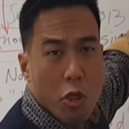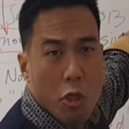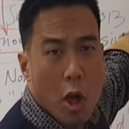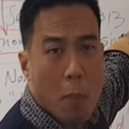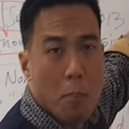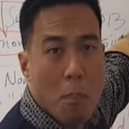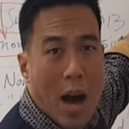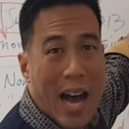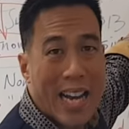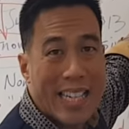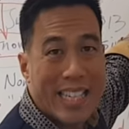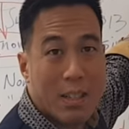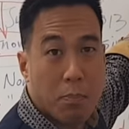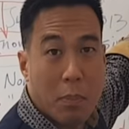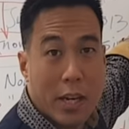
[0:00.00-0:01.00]
the
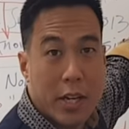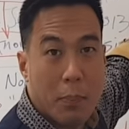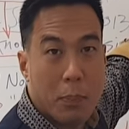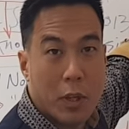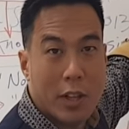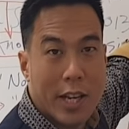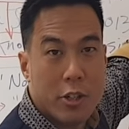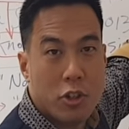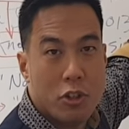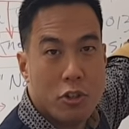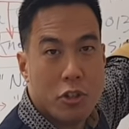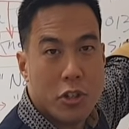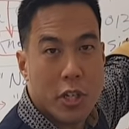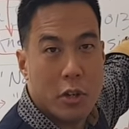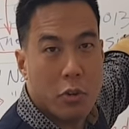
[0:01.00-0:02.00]
Mind Manipulation
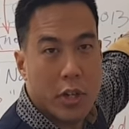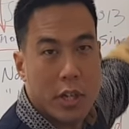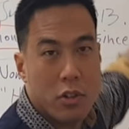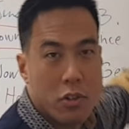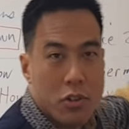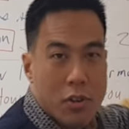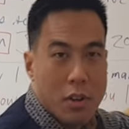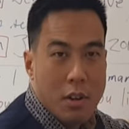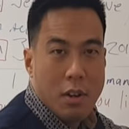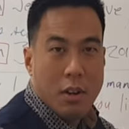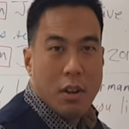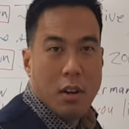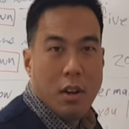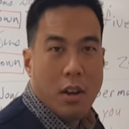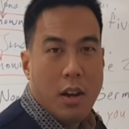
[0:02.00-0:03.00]
Series.
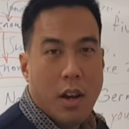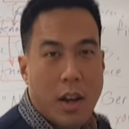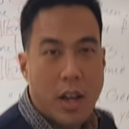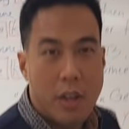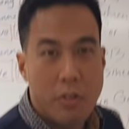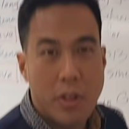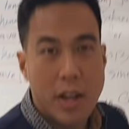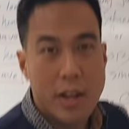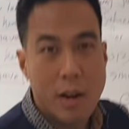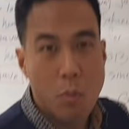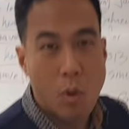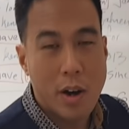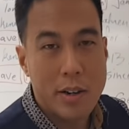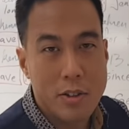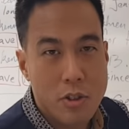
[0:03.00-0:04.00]
And then I
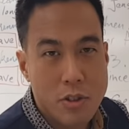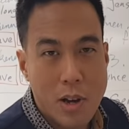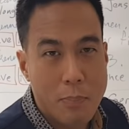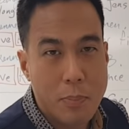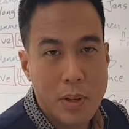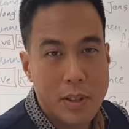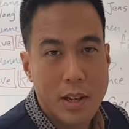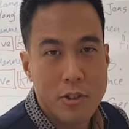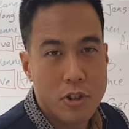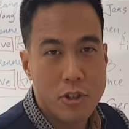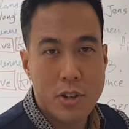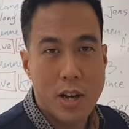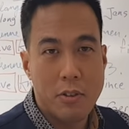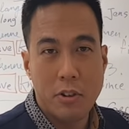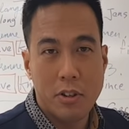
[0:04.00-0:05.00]
wanted something that just
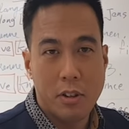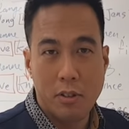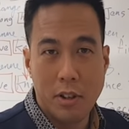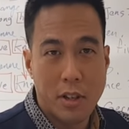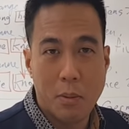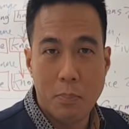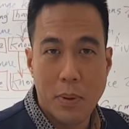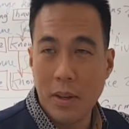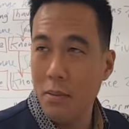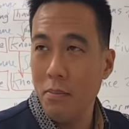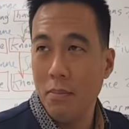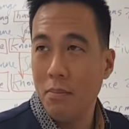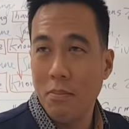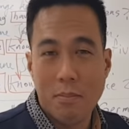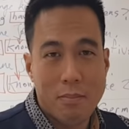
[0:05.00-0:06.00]
sounded a little bit
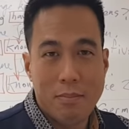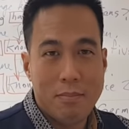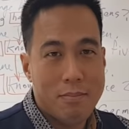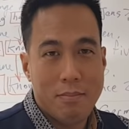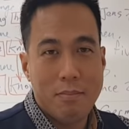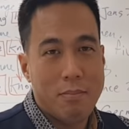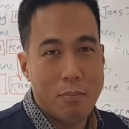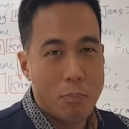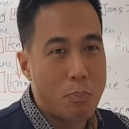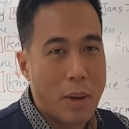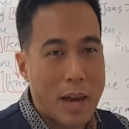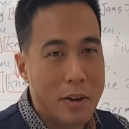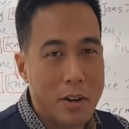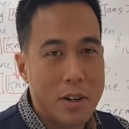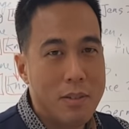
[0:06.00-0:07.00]

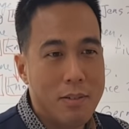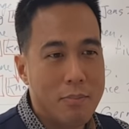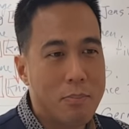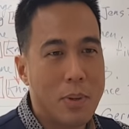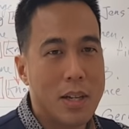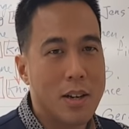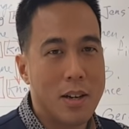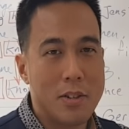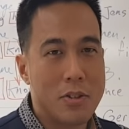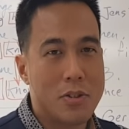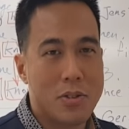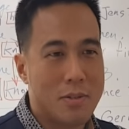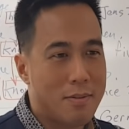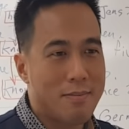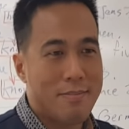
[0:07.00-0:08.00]
better
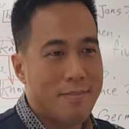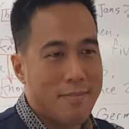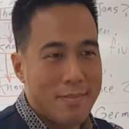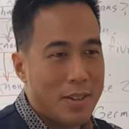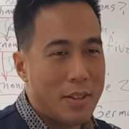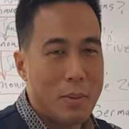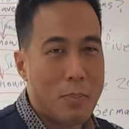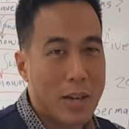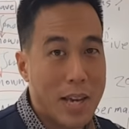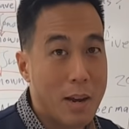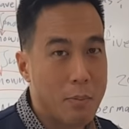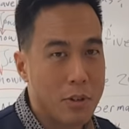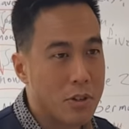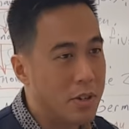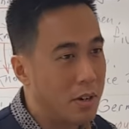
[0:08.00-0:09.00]
because it became
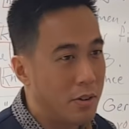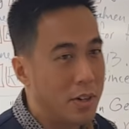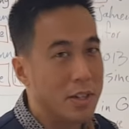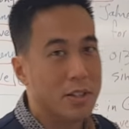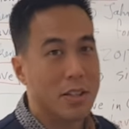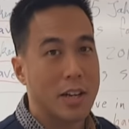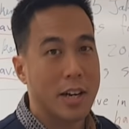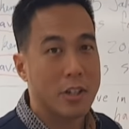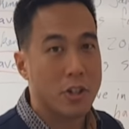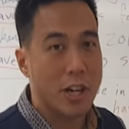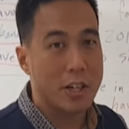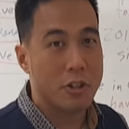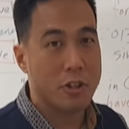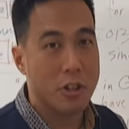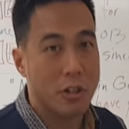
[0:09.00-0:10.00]
a series. Then I
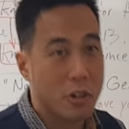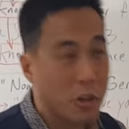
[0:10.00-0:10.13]
changed it